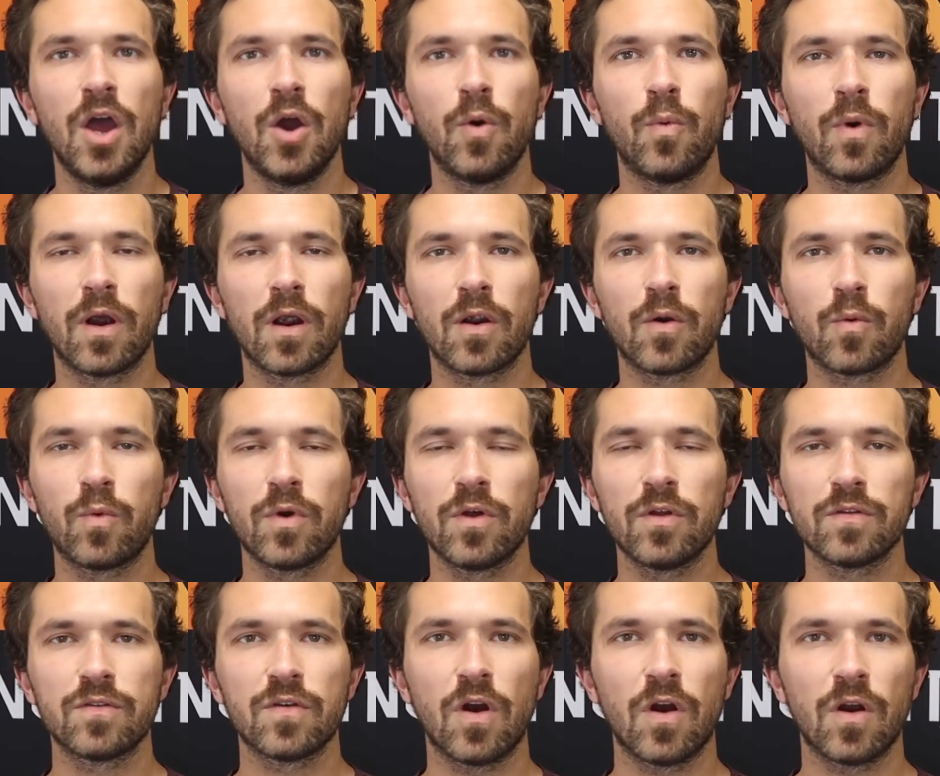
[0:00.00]
where
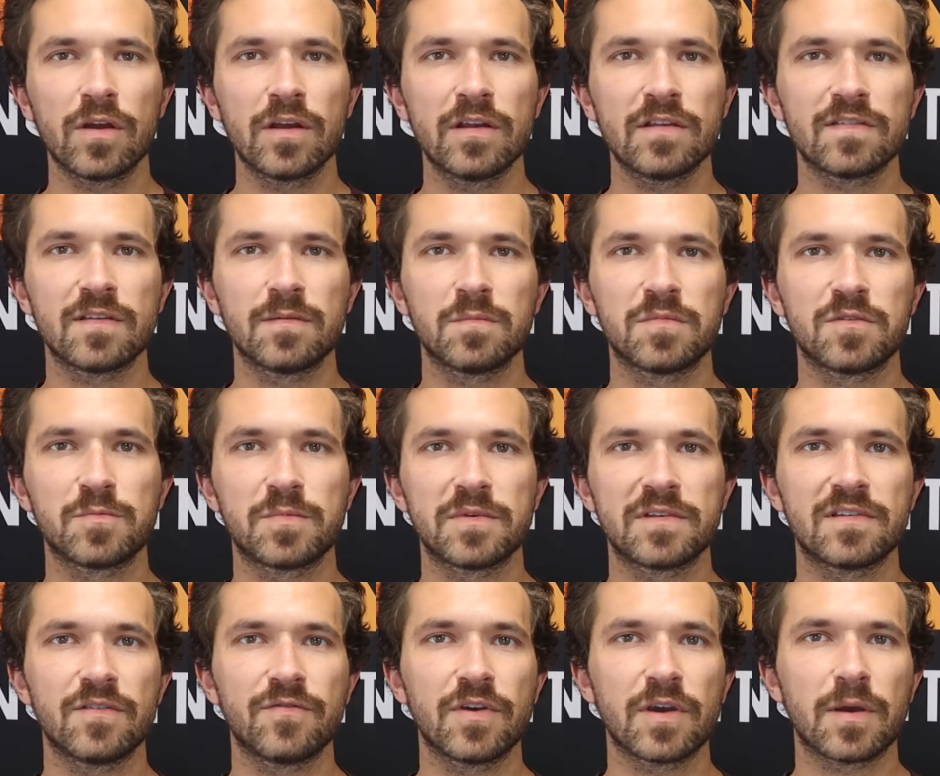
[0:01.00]
we'll target some
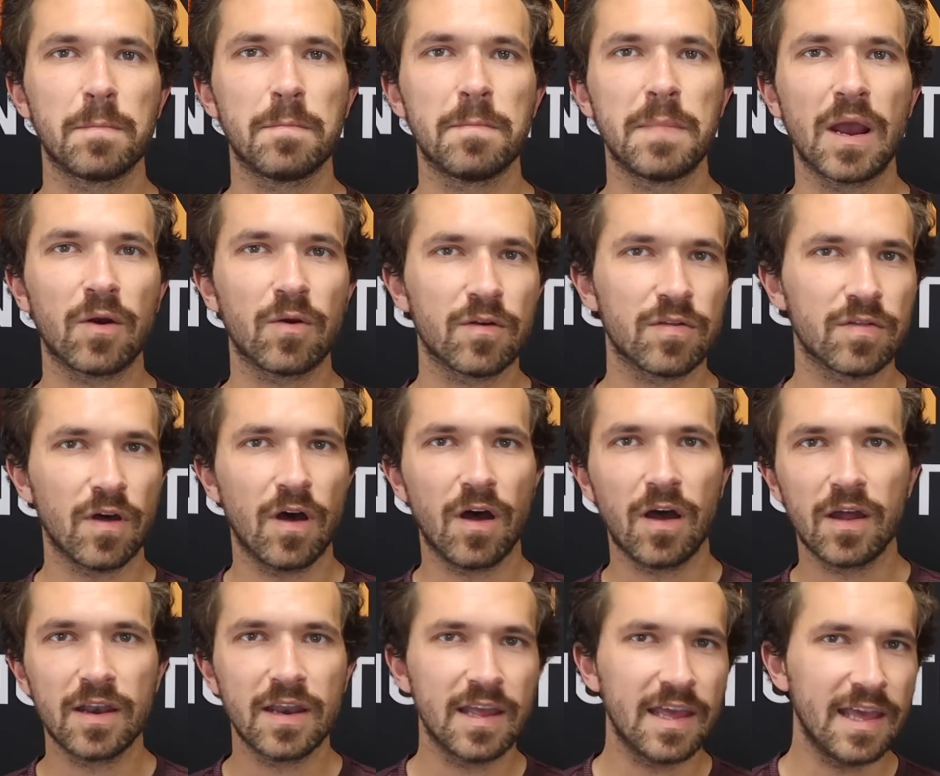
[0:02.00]
specific
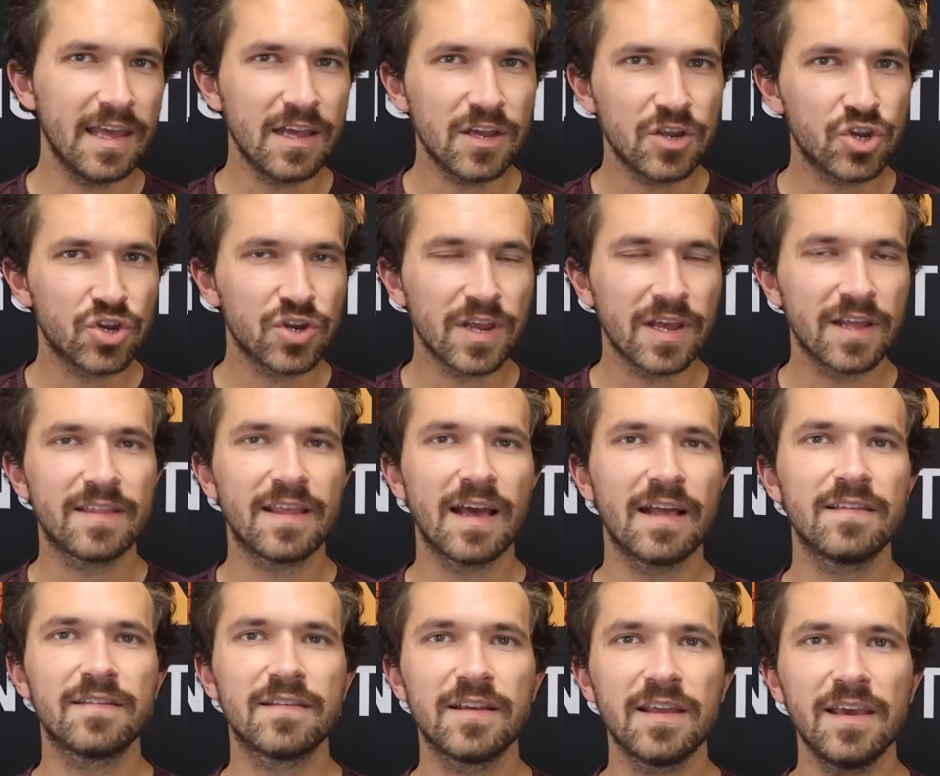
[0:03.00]
marathon-ish
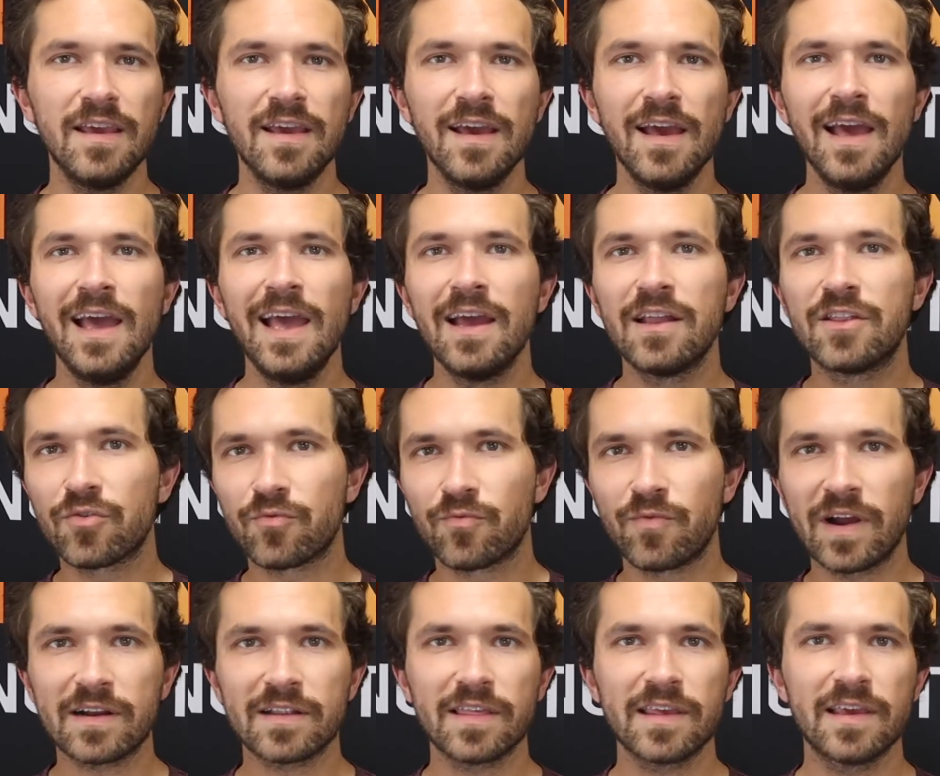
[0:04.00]
intensity
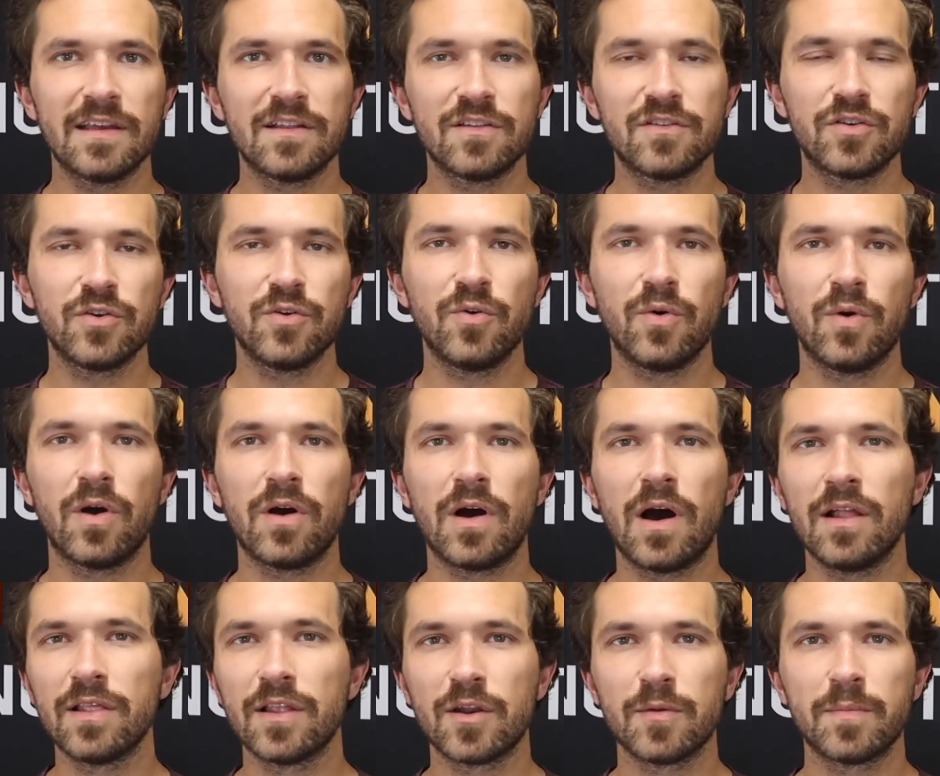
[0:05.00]
directly into
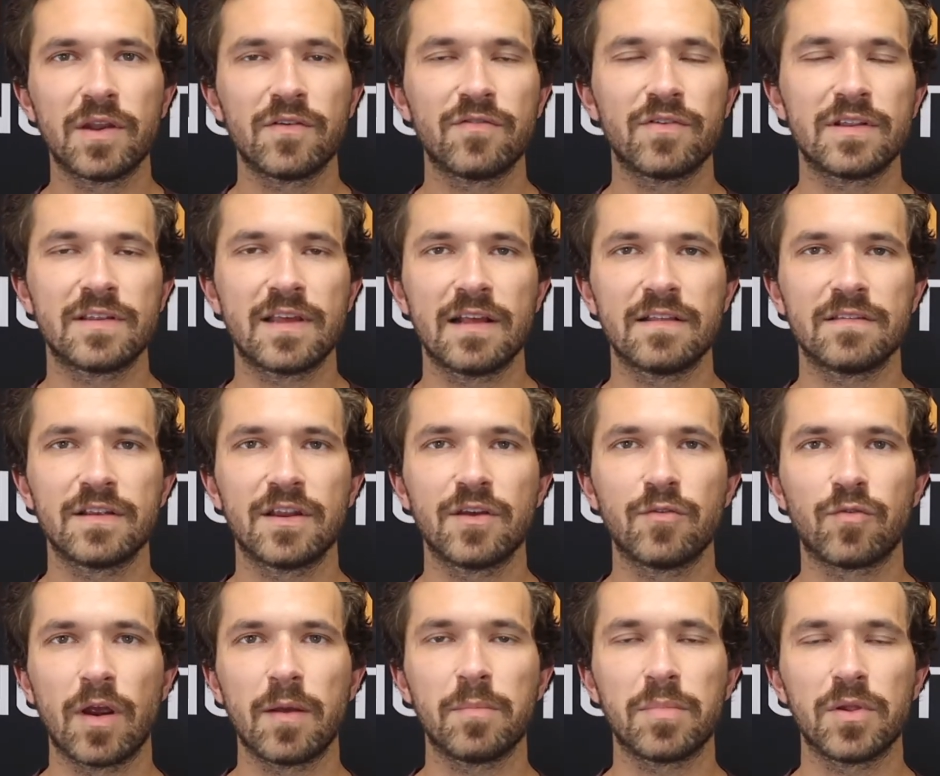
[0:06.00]
a little bit of intensity
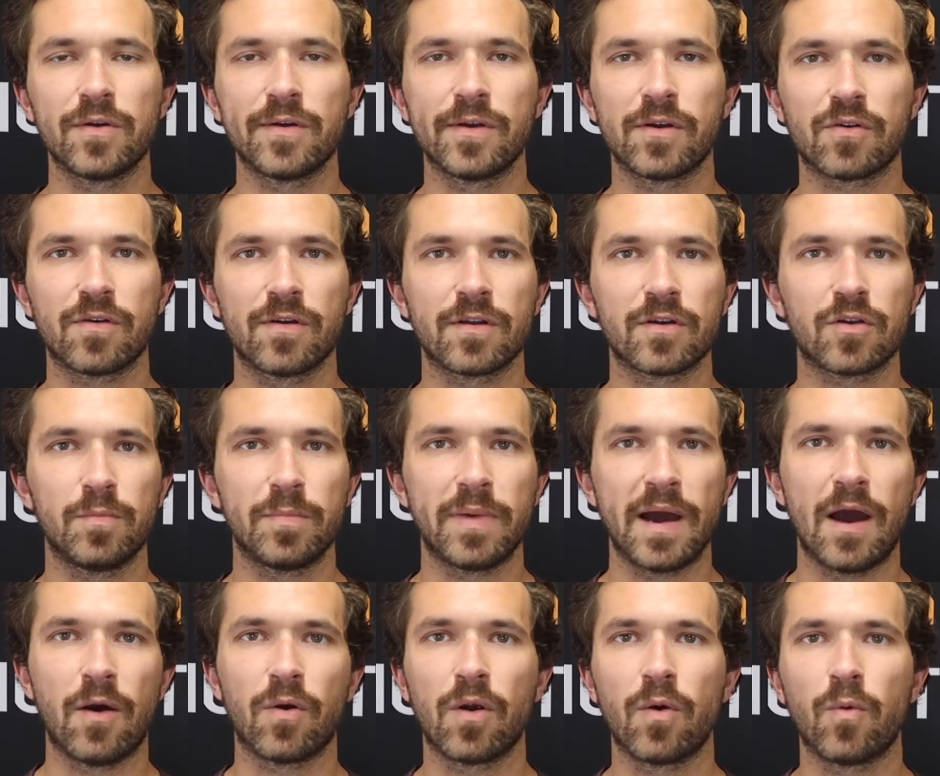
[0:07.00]
right below your critical
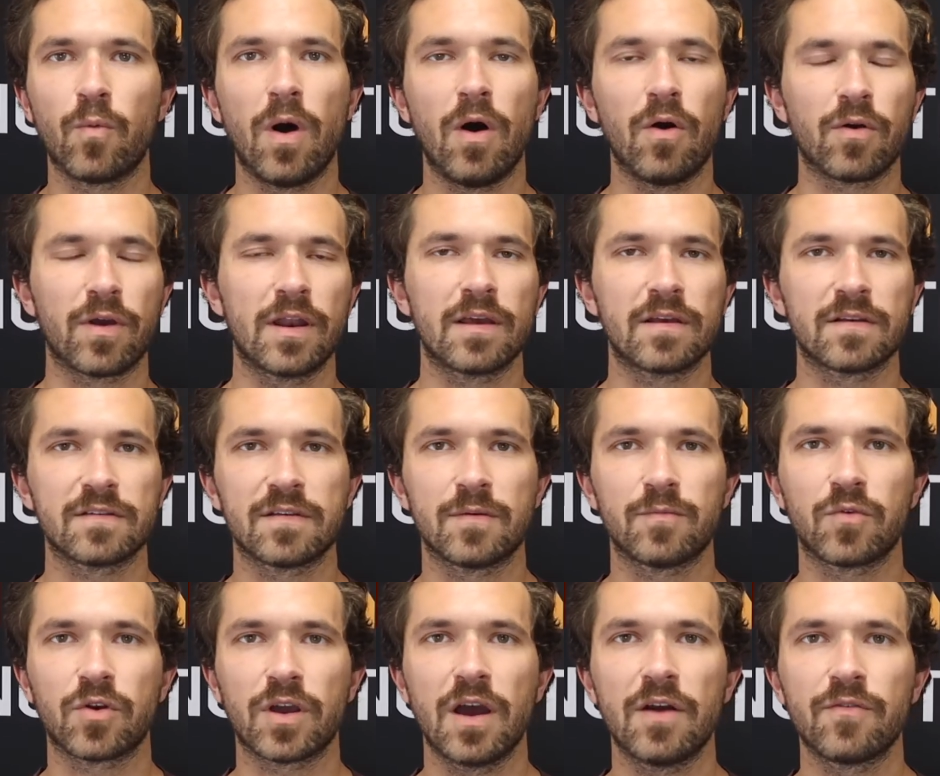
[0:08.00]
power while getting
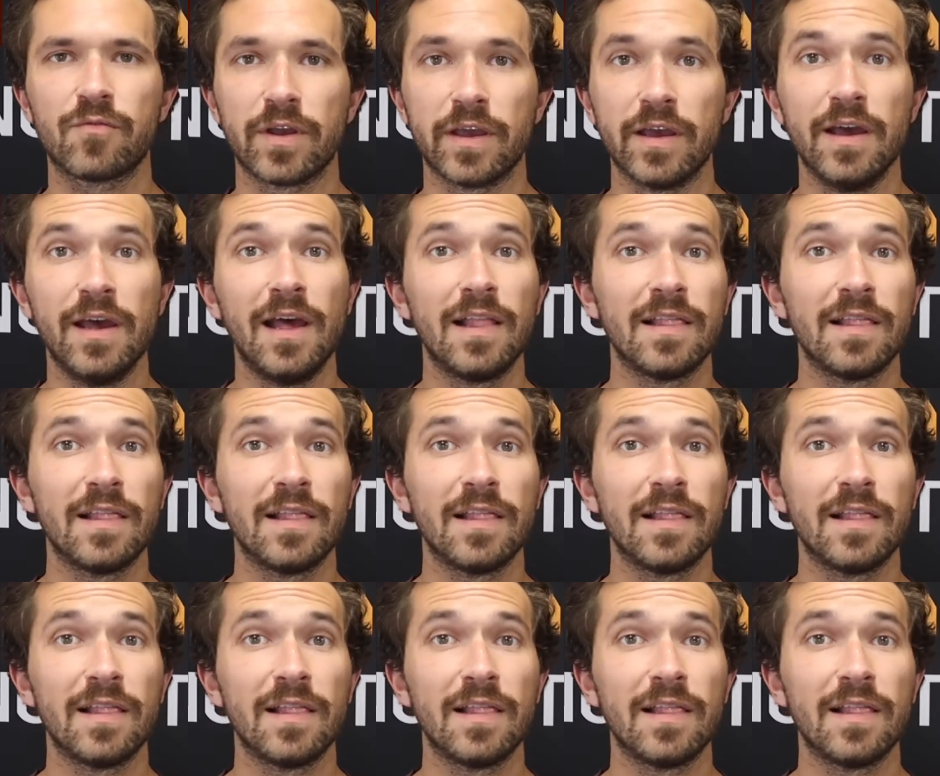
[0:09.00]
some recovery.